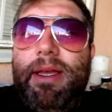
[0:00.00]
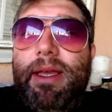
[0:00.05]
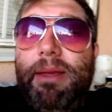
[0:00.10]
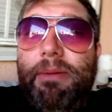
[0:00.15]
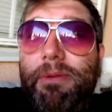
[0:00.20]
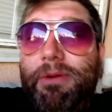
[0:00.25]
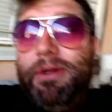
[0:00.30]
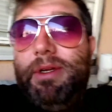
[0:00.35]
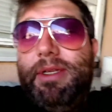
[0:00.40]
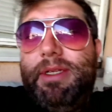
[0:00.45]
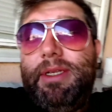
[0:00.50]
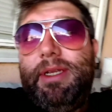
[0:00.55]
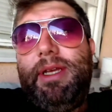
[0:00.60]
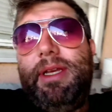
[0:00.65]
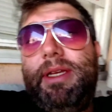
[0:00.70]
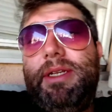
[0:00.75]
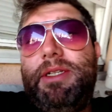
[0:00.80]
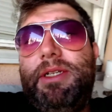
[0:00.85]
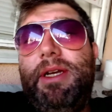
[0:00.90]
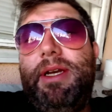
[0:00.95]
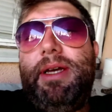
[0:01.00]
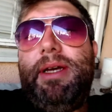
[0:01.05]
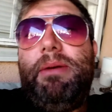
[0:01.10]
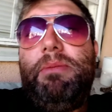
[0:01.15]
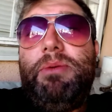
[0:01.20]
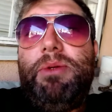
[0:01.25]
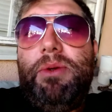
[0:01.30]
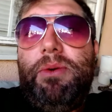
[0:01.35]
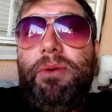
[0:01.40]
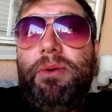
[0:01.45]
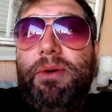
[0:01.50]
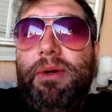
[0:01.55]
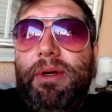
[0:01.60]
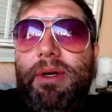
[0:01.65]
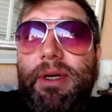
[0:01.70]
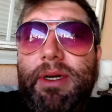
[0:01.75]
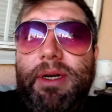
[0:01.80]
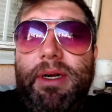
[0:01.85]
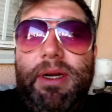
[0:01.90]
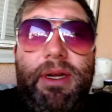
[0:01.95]
immigrants taking jobs,
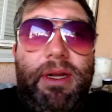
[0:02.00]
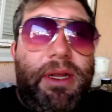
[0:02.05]
or